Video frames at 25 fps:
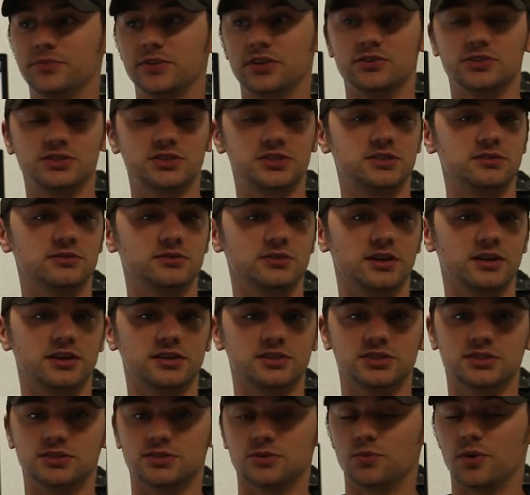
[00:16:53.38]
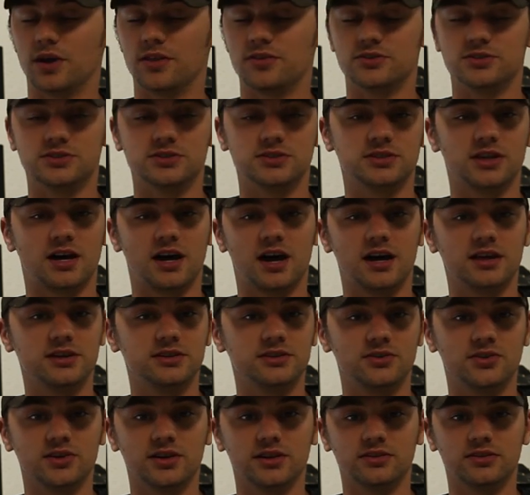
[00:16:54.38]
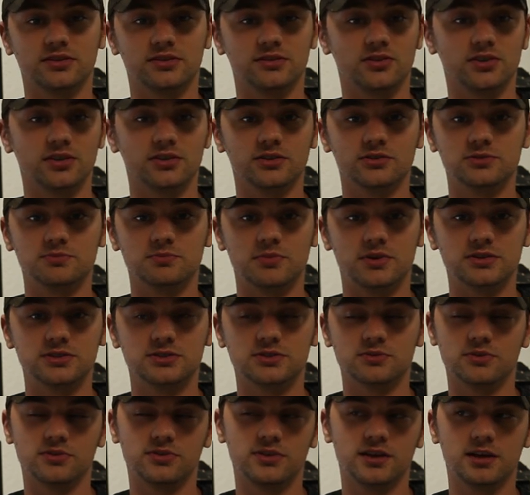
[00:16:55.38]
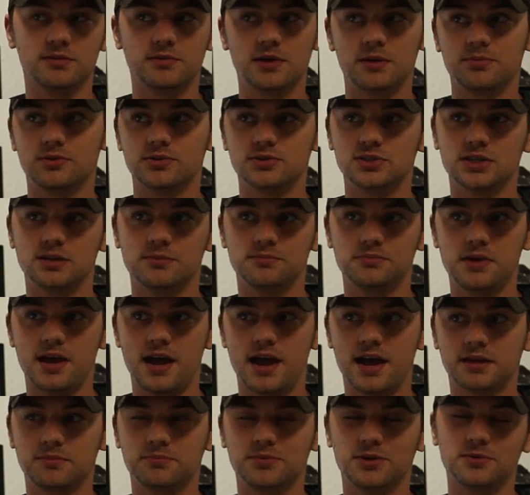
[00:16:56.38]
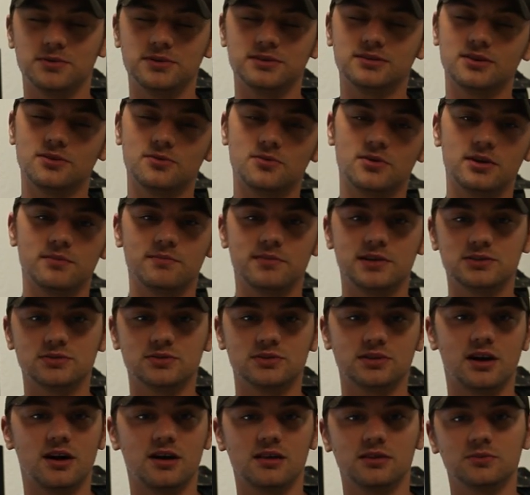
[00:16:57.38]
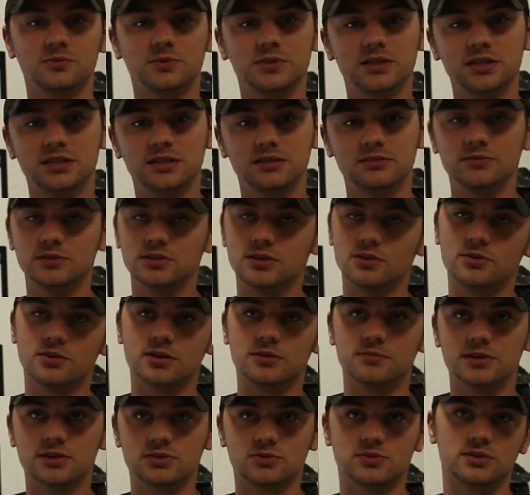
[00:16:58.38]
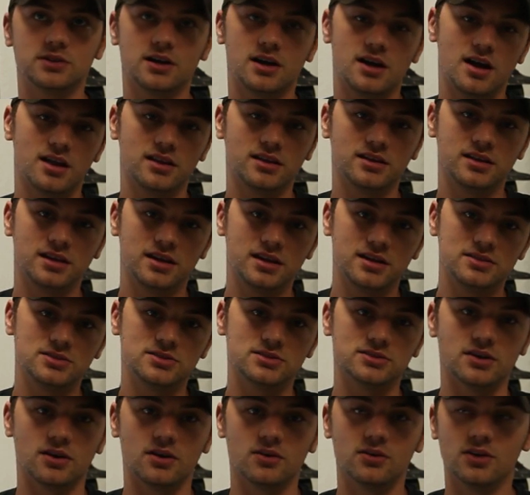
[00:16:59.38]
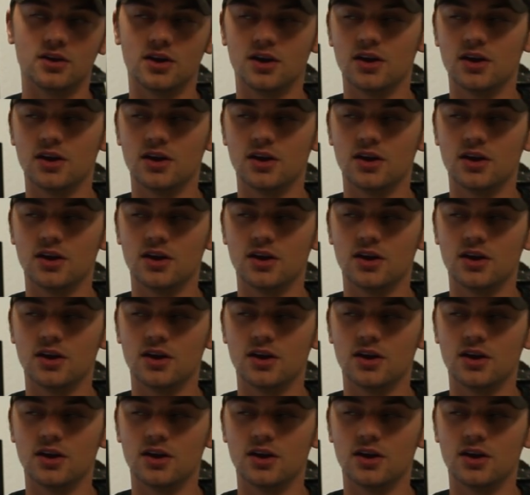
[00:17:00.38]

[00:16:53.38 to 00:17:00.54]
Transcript: They're just there's just the weather's just hot during during those months. So we're thinking about pushing it back, but we don't want to mess with Halloween. We don't want to mess with the holidays. So